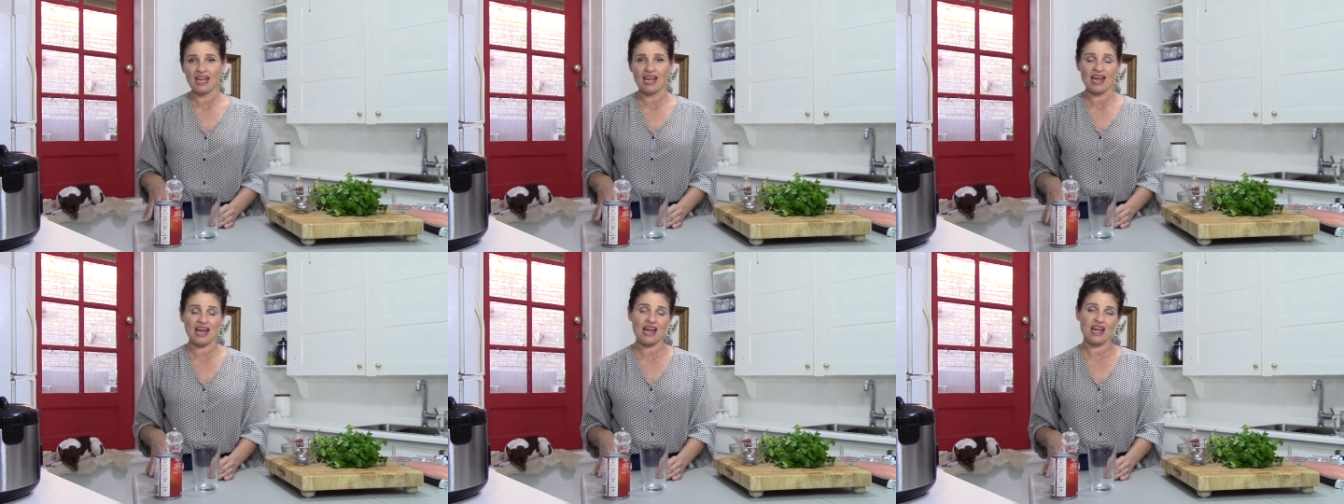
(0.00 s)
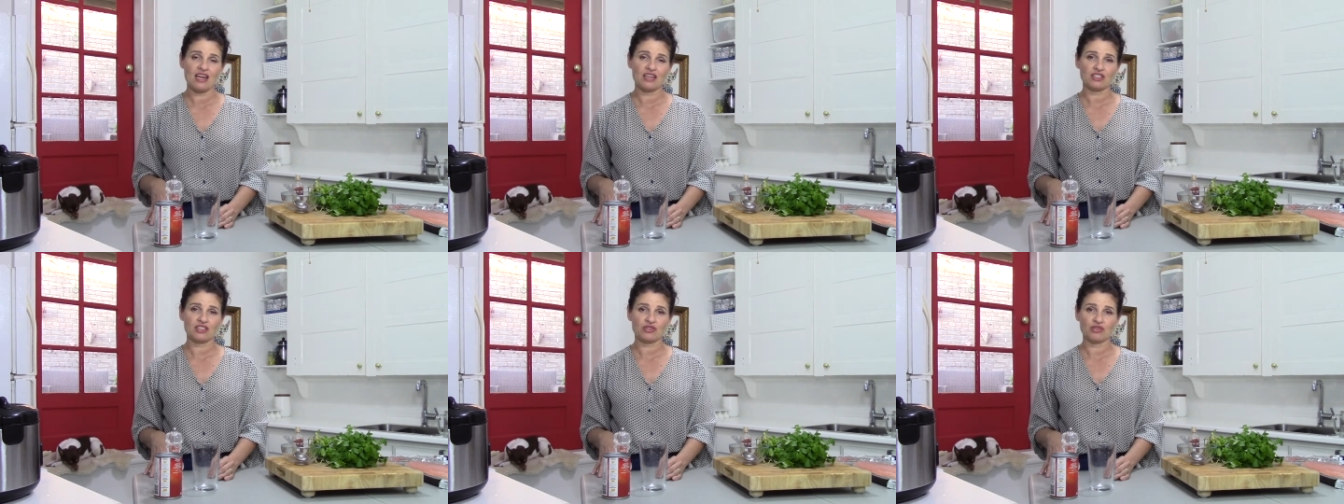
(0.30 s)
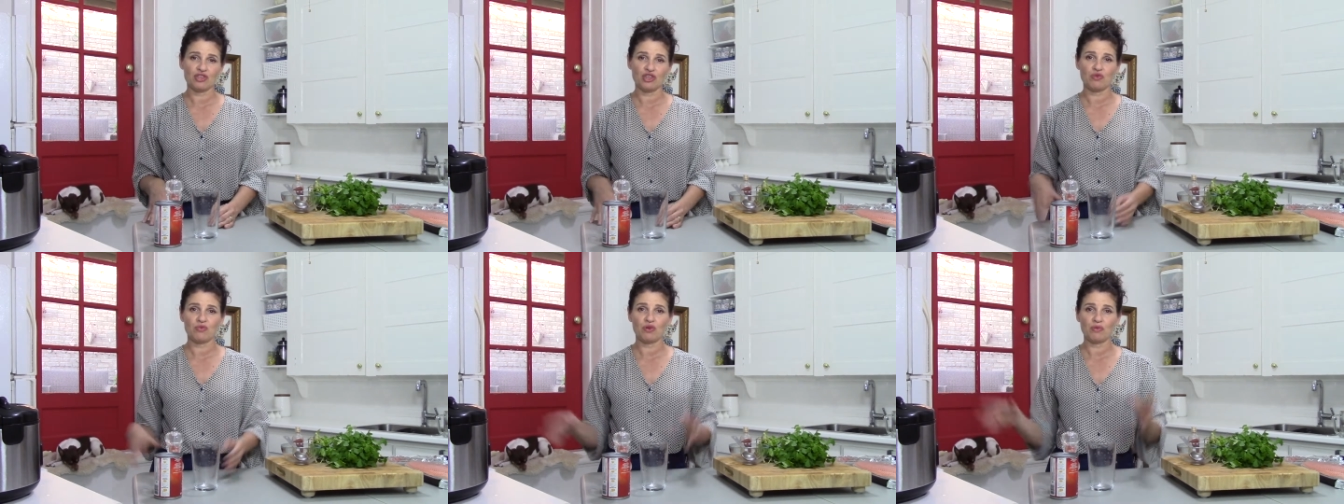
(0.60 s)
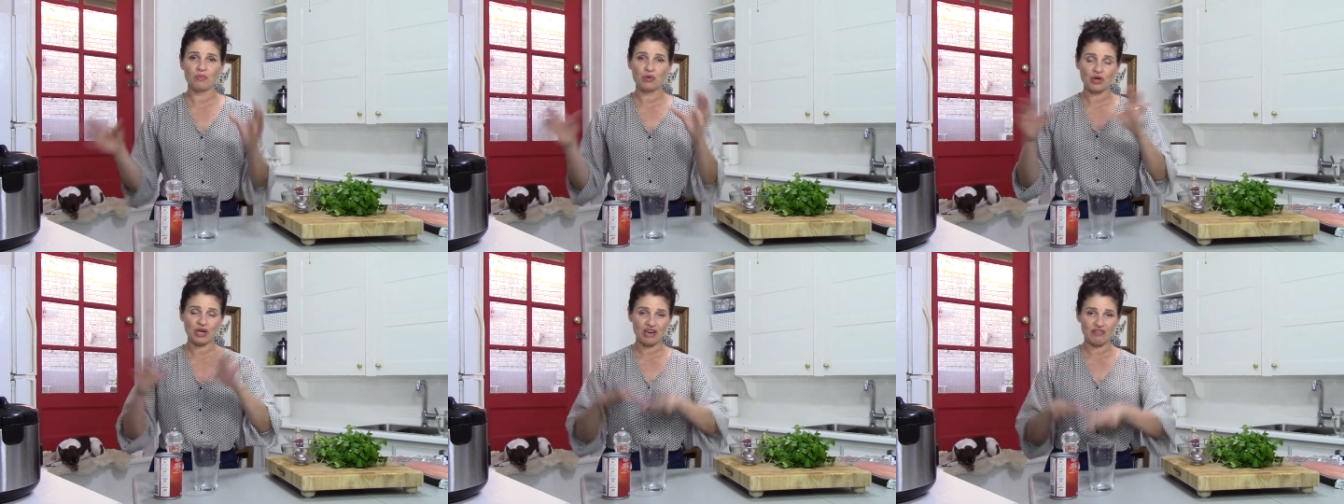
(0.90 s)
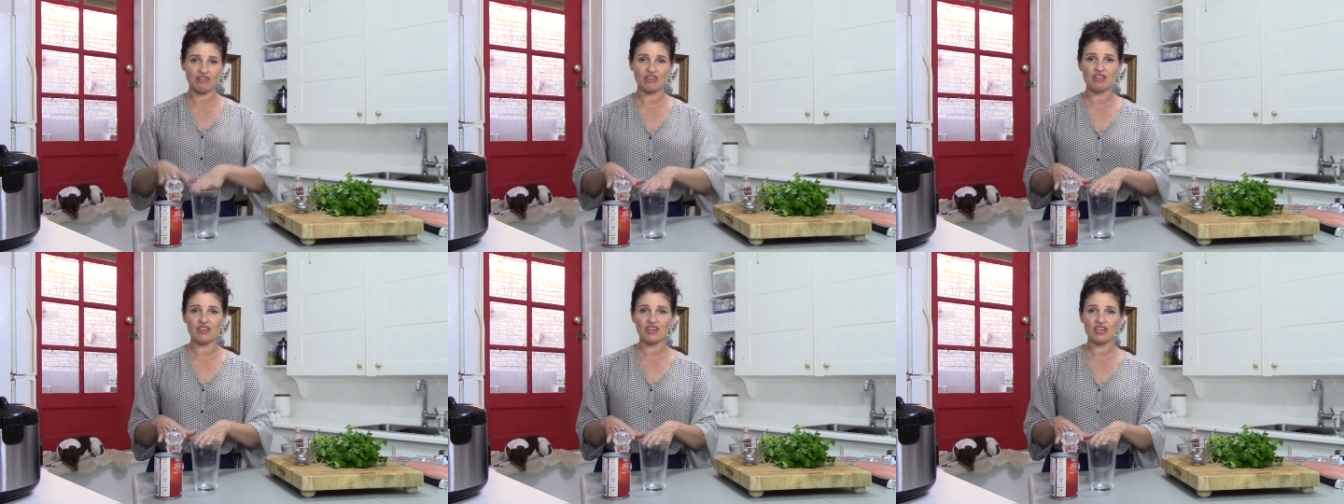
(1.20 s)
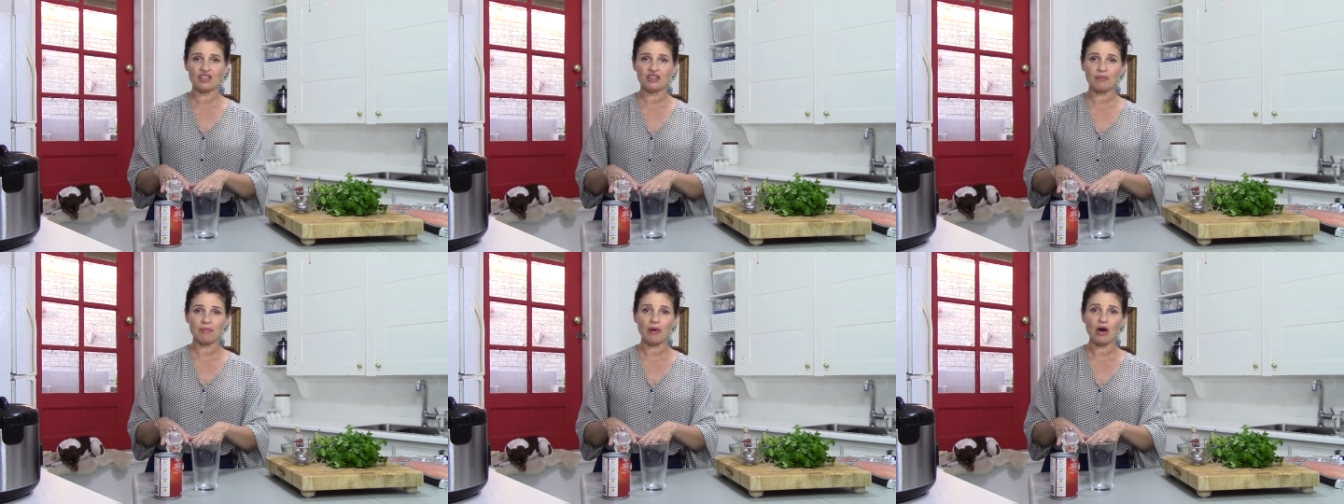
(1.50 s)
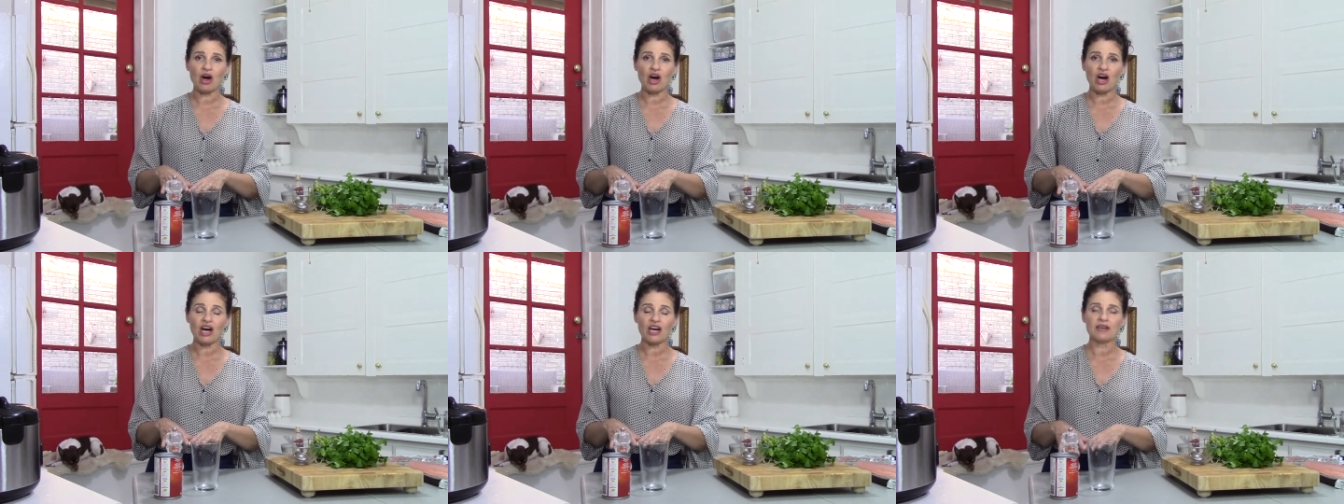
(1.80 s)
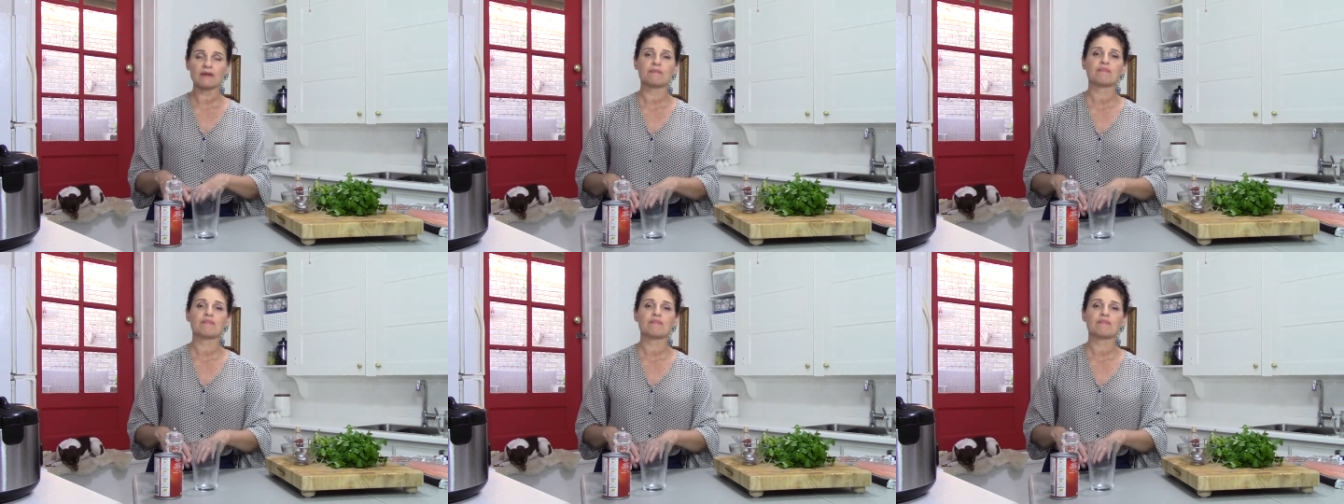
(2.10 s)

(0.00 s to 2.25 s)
and so you would put everything in the pot,